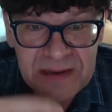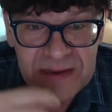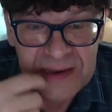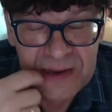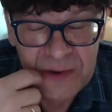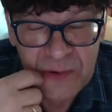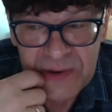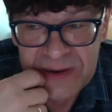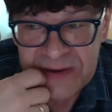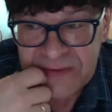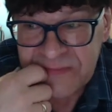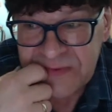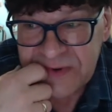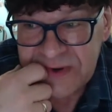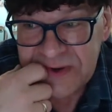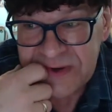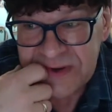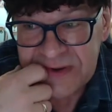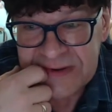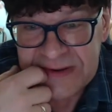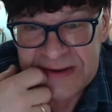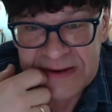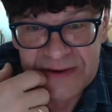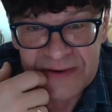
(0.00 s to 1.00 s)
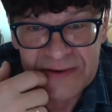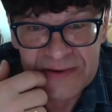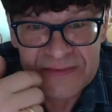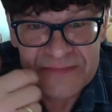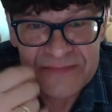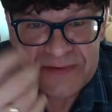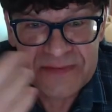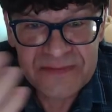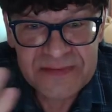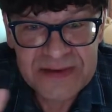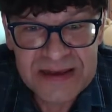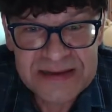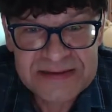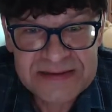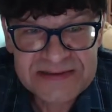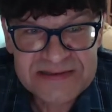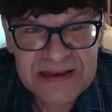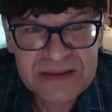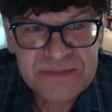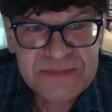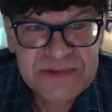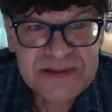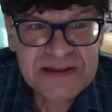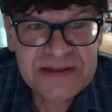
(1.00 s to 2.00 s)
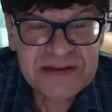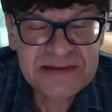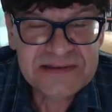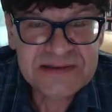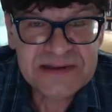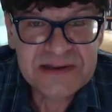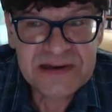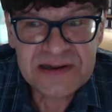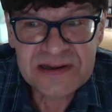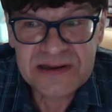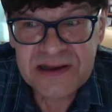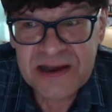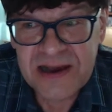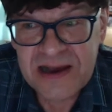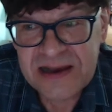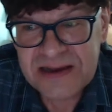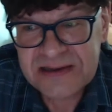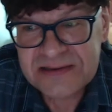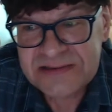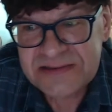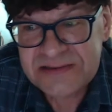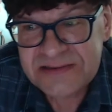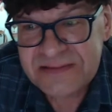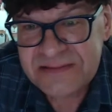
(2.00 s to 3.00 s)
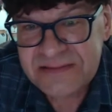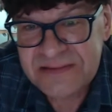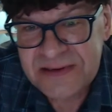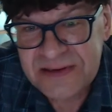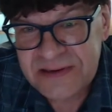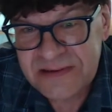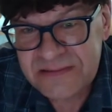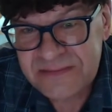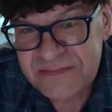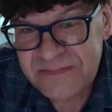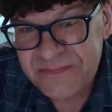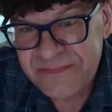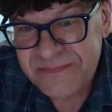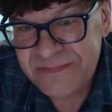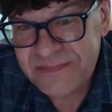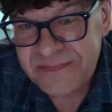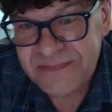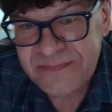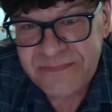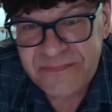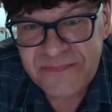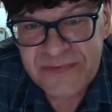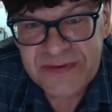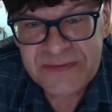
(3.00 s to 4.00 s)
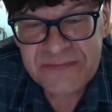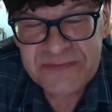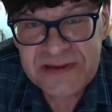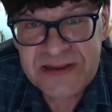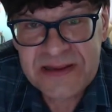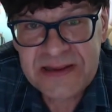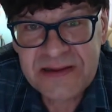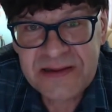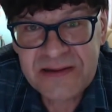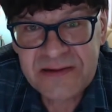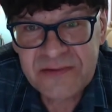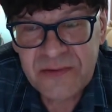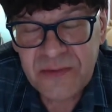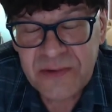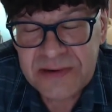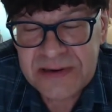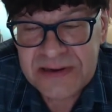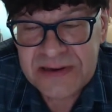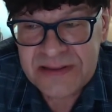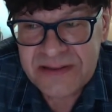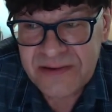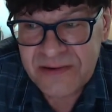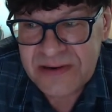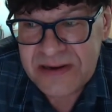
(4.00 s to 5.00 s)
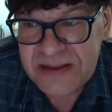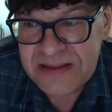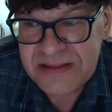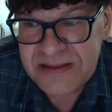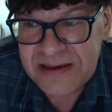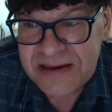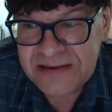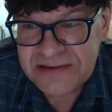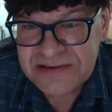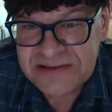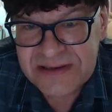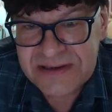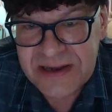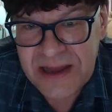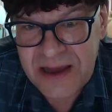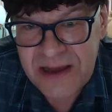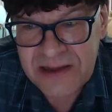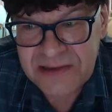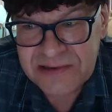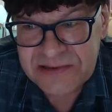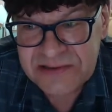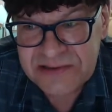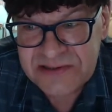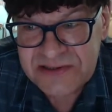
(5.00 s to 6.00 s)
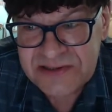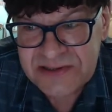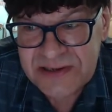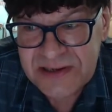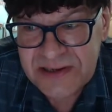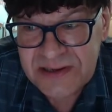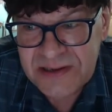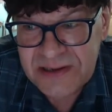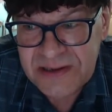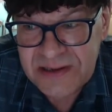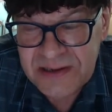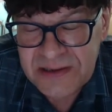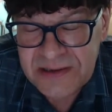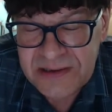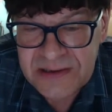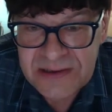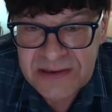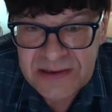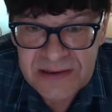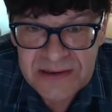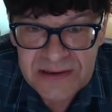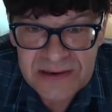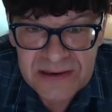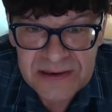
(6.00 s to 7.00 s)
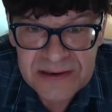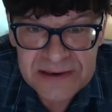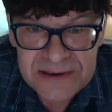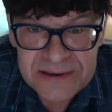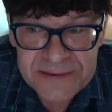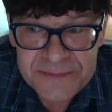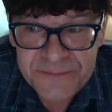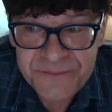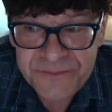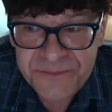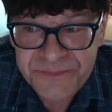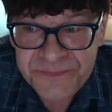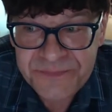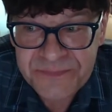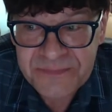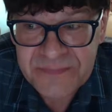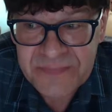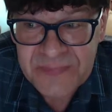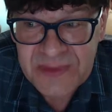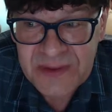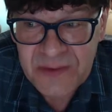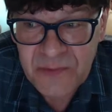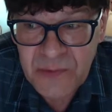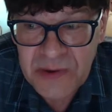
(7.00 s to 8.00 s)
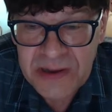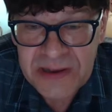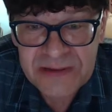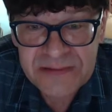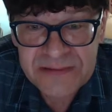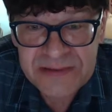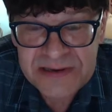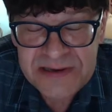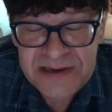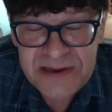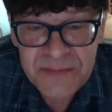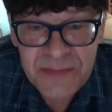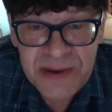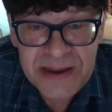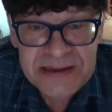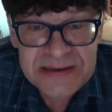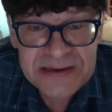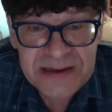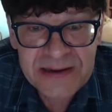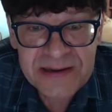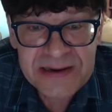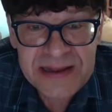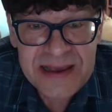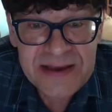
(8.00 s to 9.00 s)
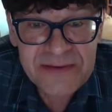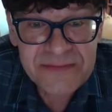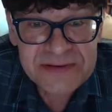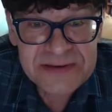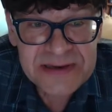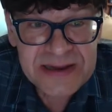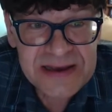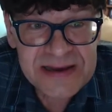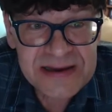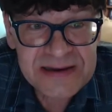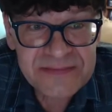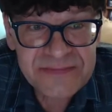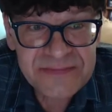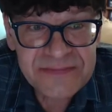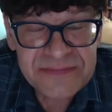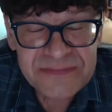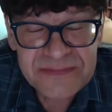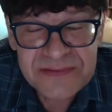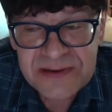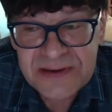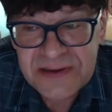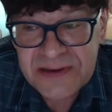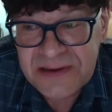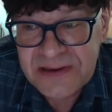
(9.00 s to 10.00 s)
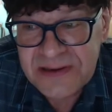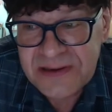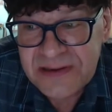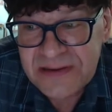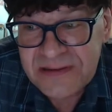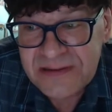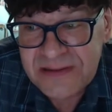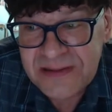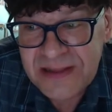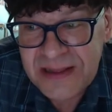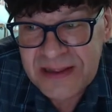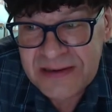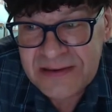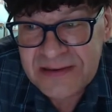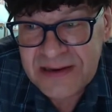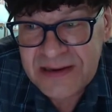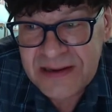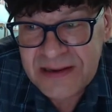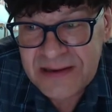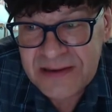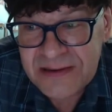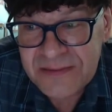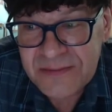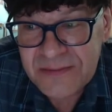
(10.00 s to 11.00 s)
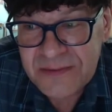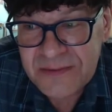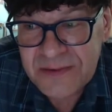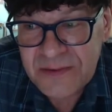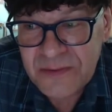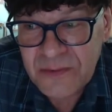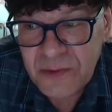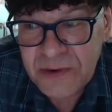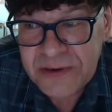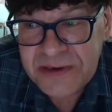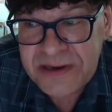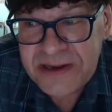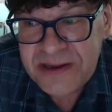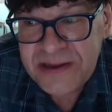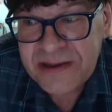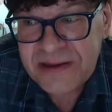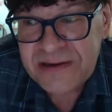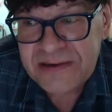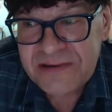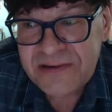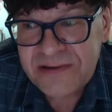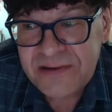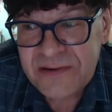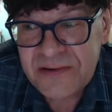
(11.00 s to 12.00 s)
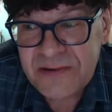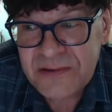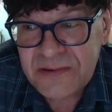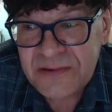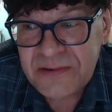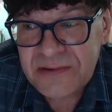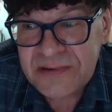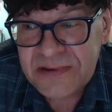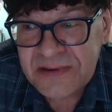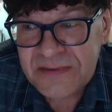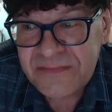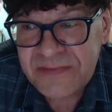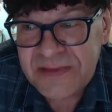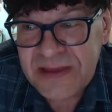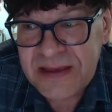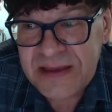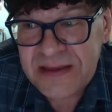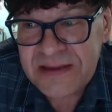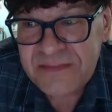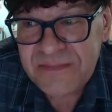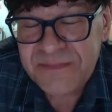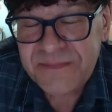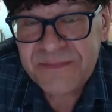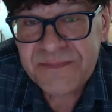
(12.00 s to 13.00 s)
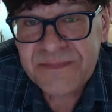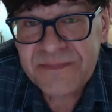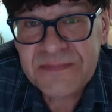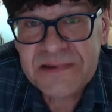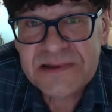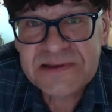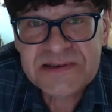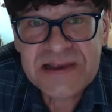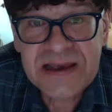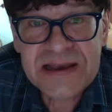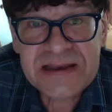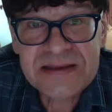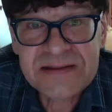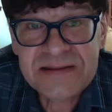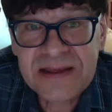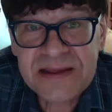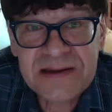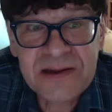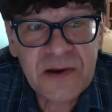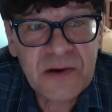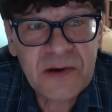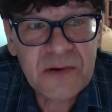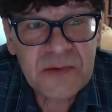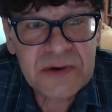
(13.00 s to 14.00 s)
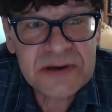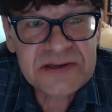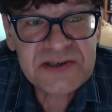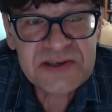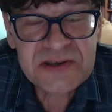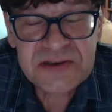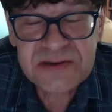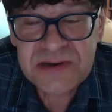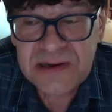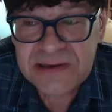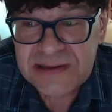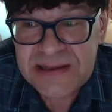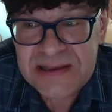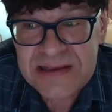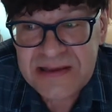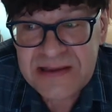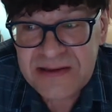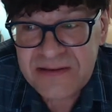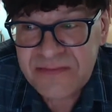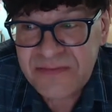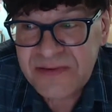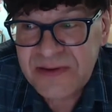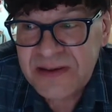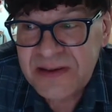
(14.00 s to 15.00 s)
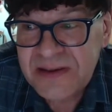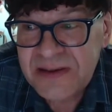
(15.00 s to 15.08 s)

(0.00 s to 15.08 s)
However, you know, if you've got something that's going to cost, you know, fifteen, twenty, thirty thousand dollars, um, well, then you might not have enough. Then, uh, what are you going to do if they decide they don't want you to leave